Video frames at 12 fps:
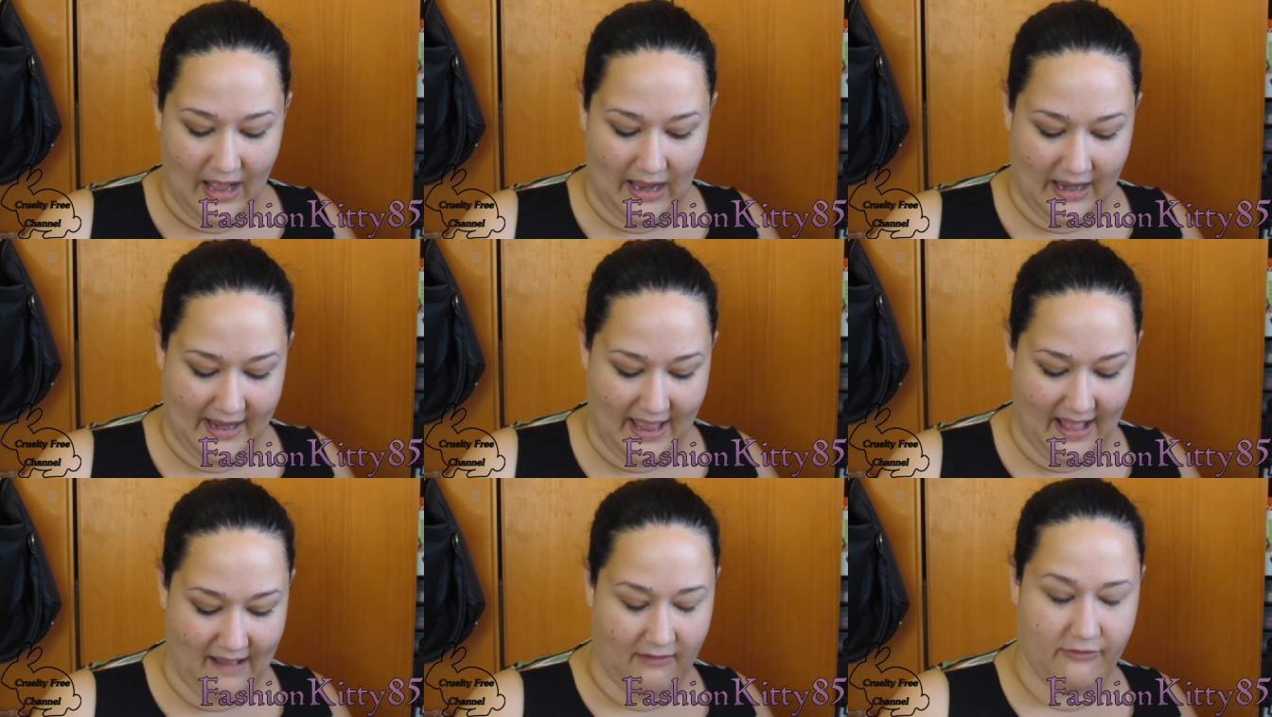I
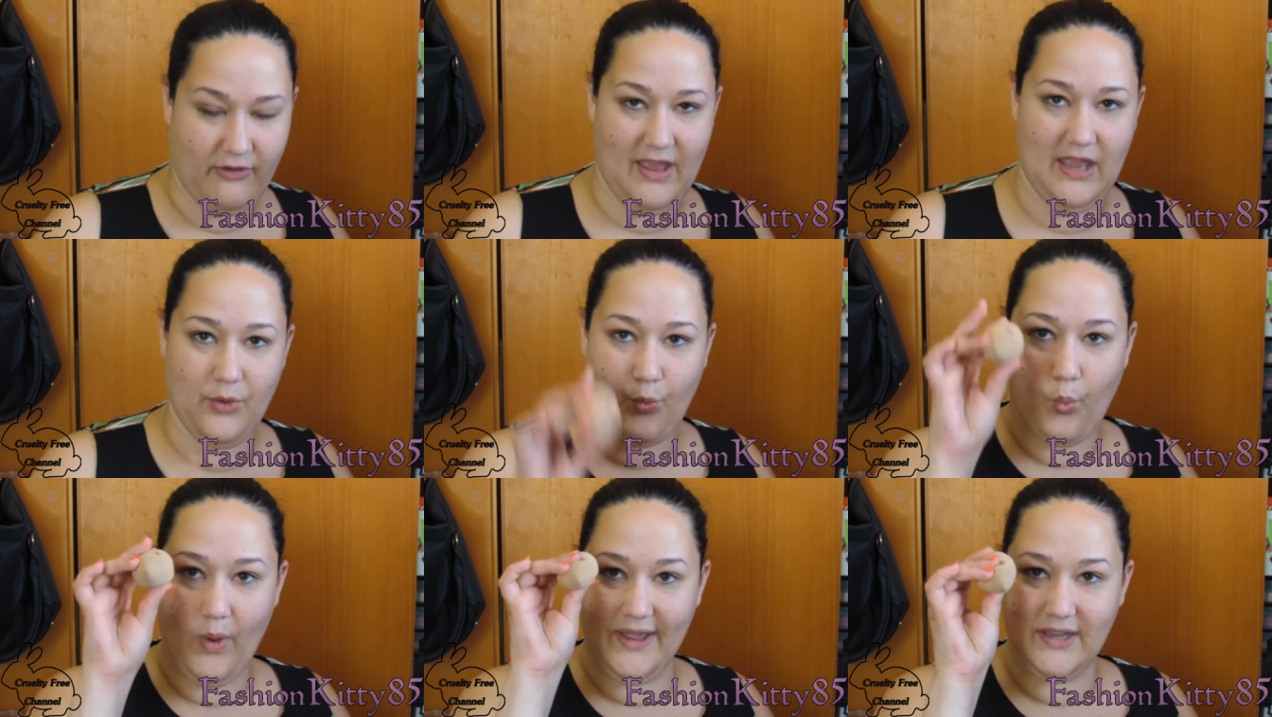have a
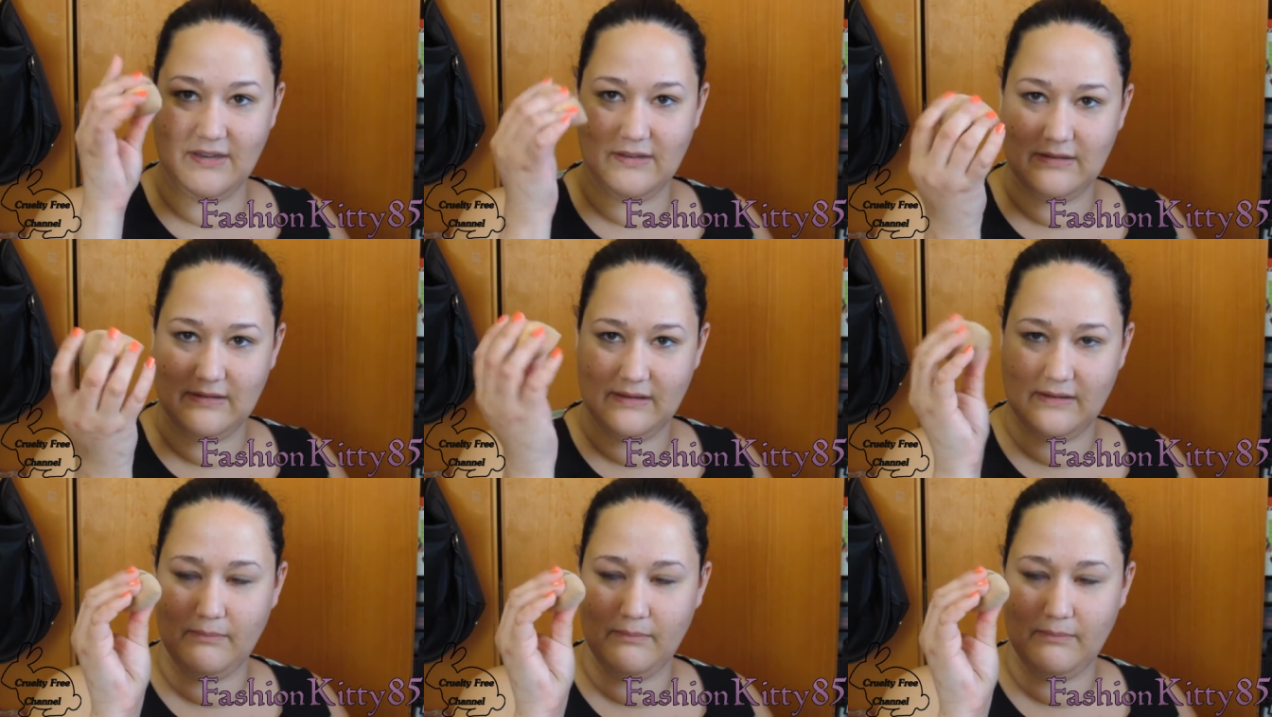wet